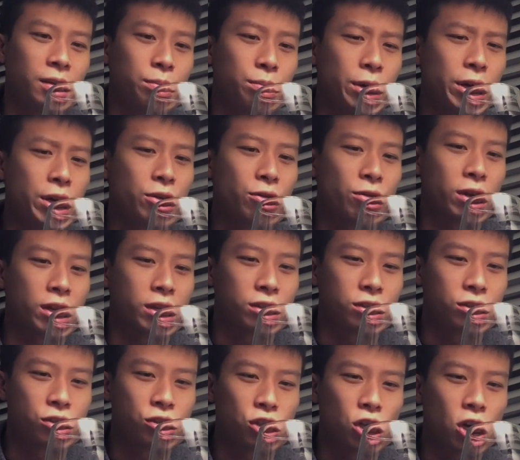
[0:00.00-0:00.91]
Bread
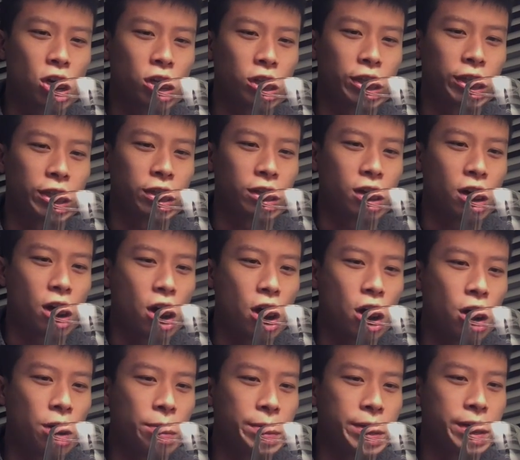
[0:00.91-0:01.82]
crust, chocolate,
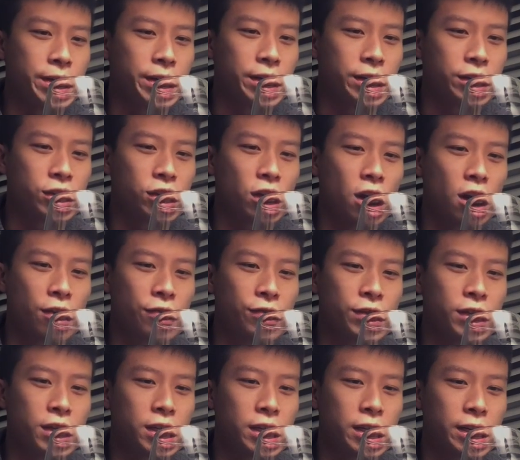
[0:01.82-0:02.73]
almond, and
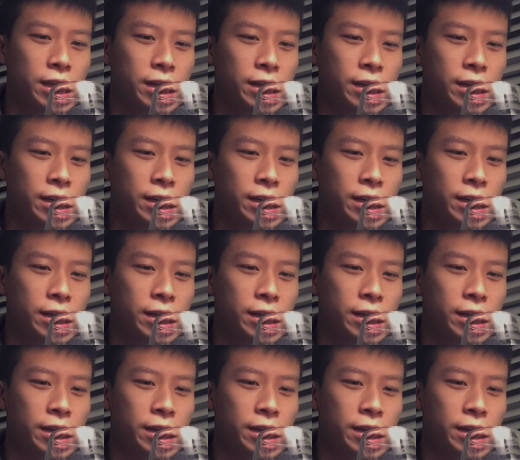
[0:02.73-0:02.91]
toffee